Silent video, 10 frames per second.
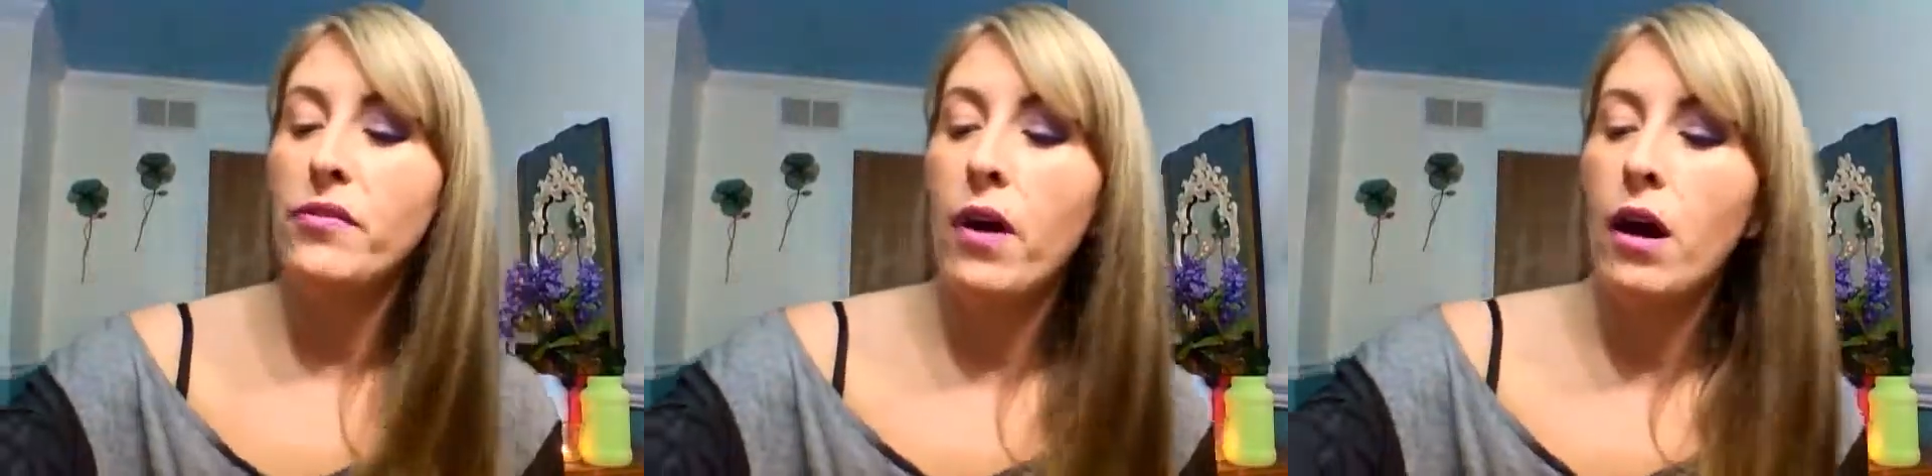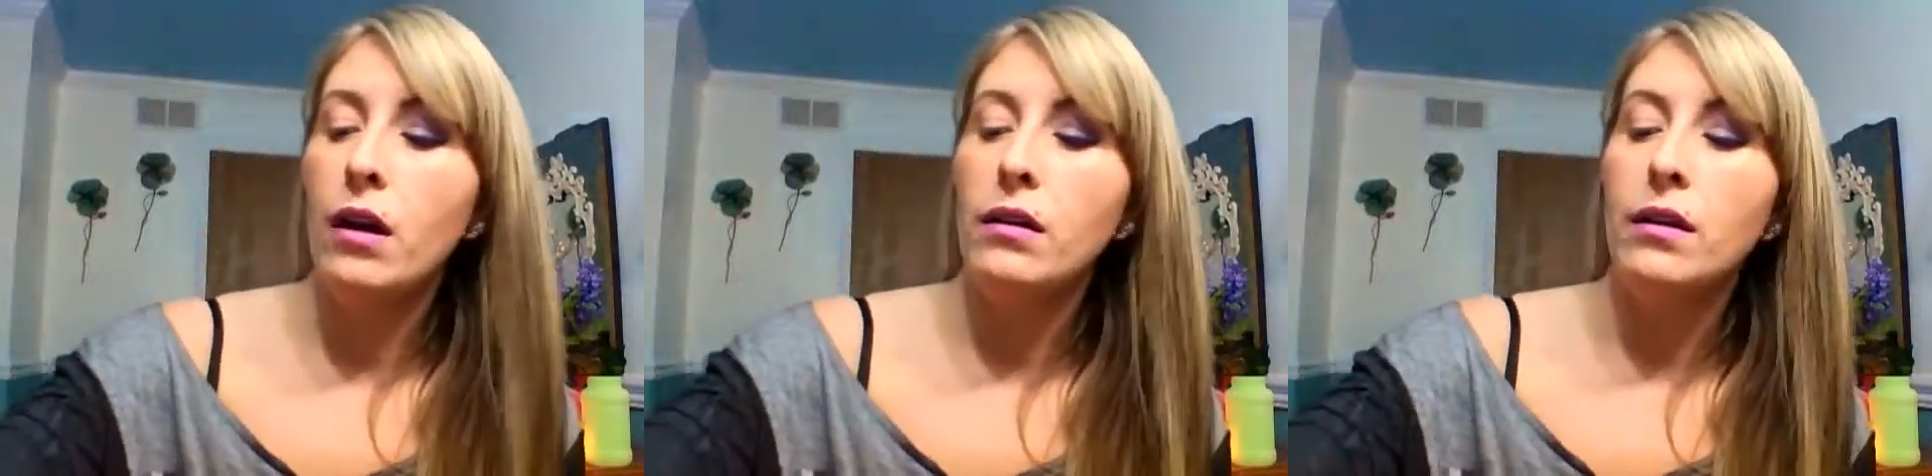of
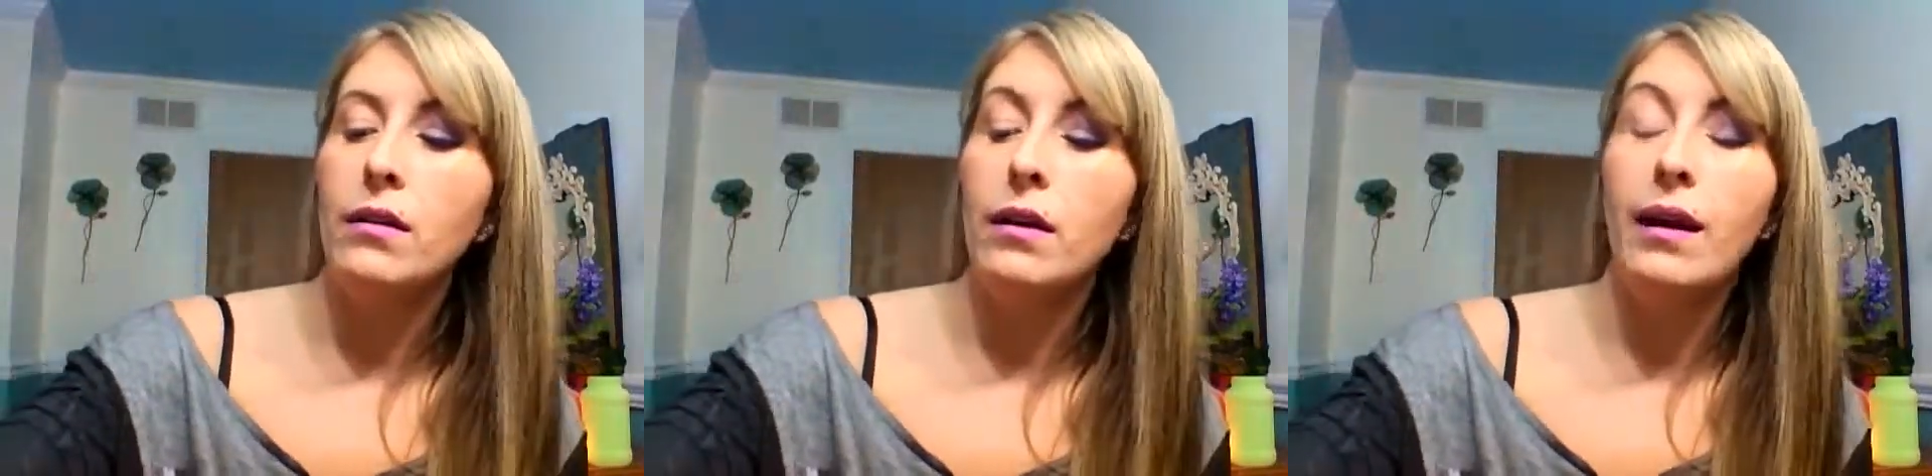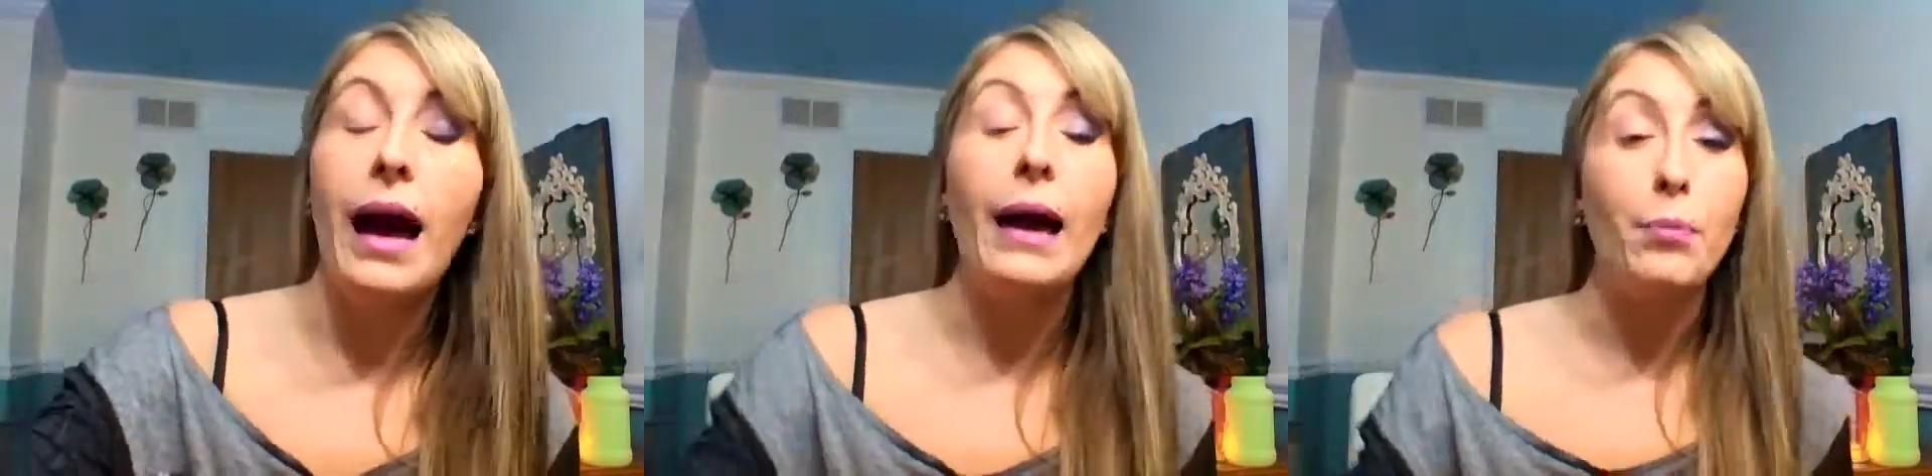all,
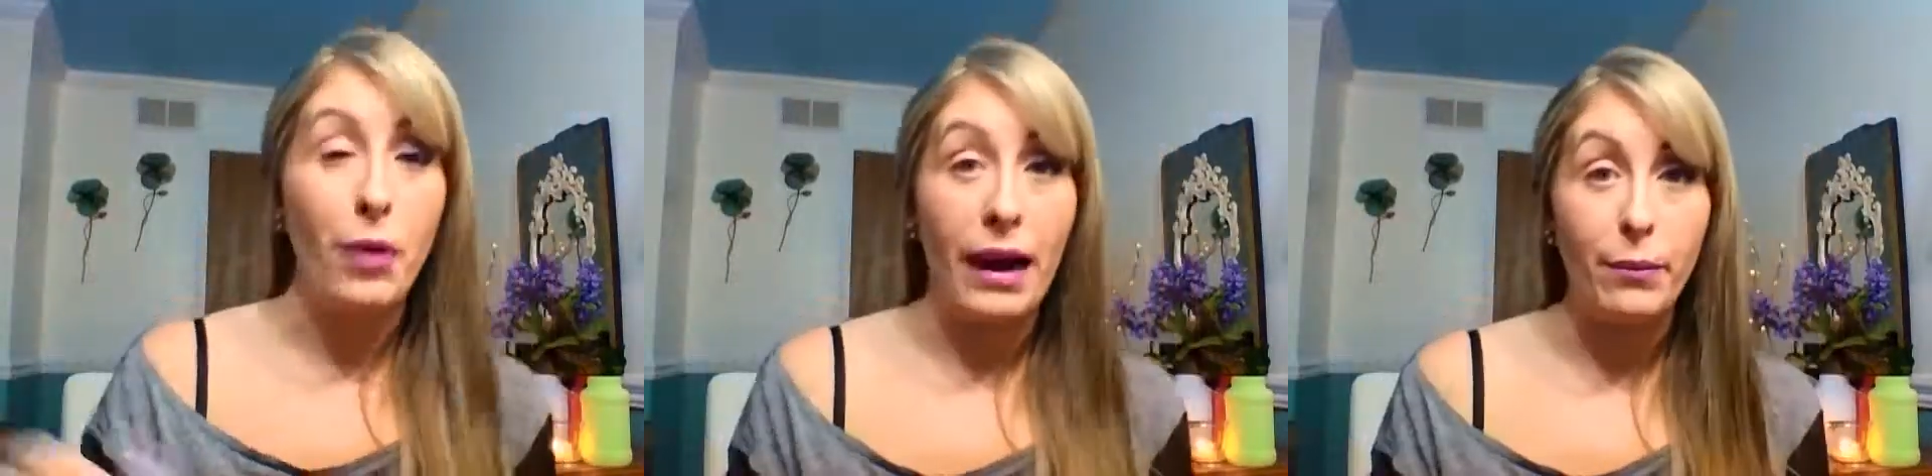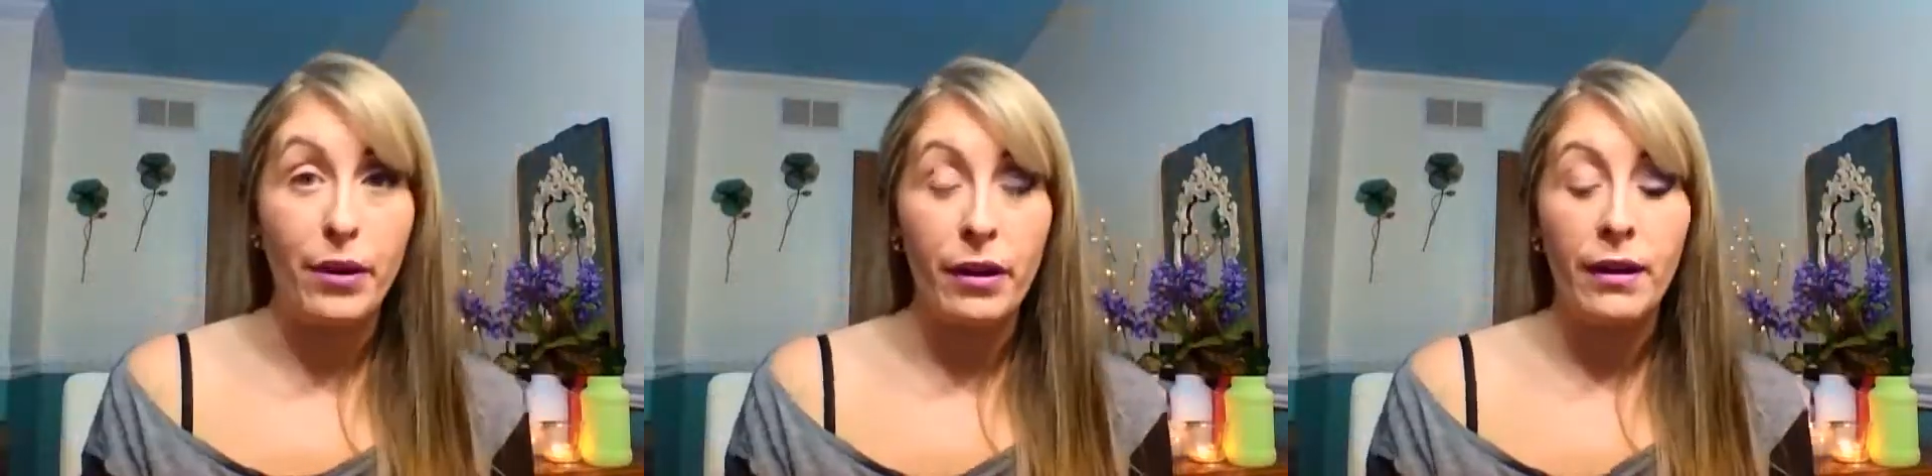eye
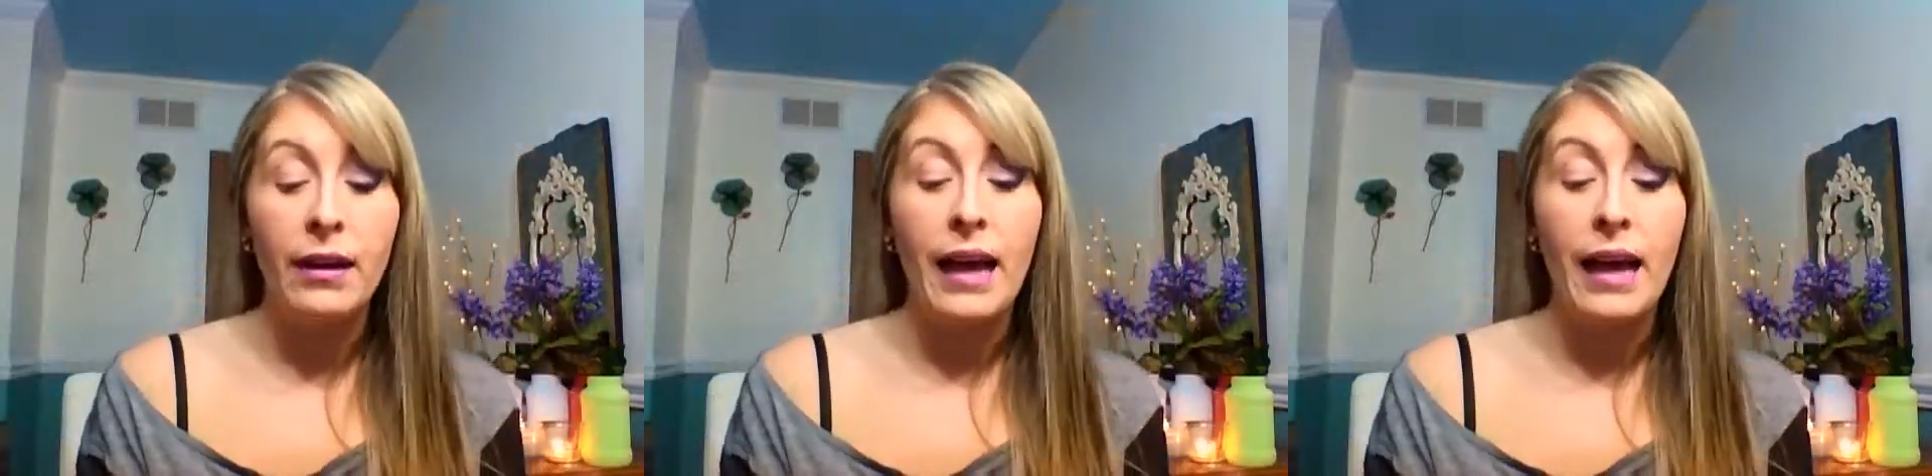primer.